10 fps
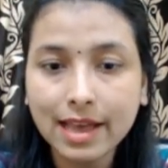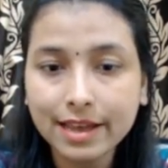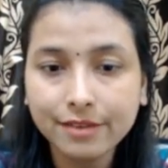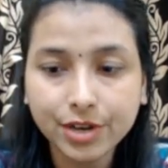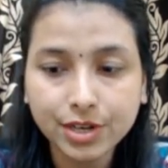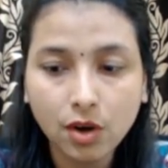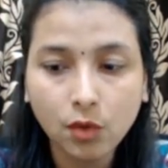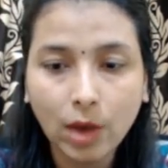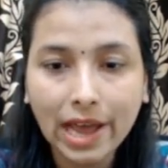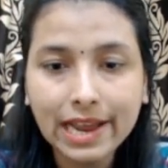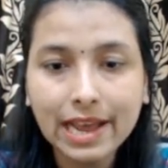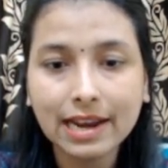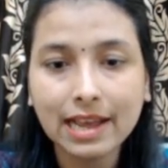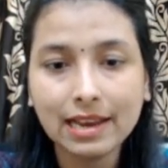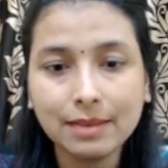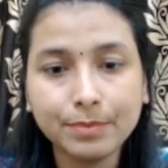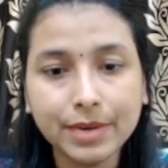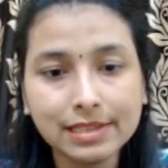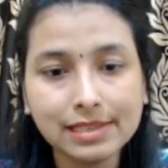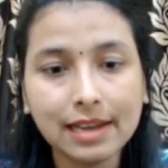have written y and I'll
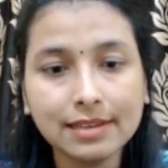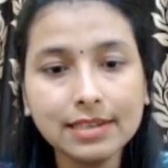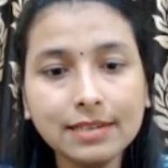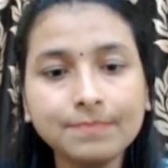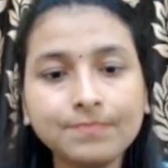press enter.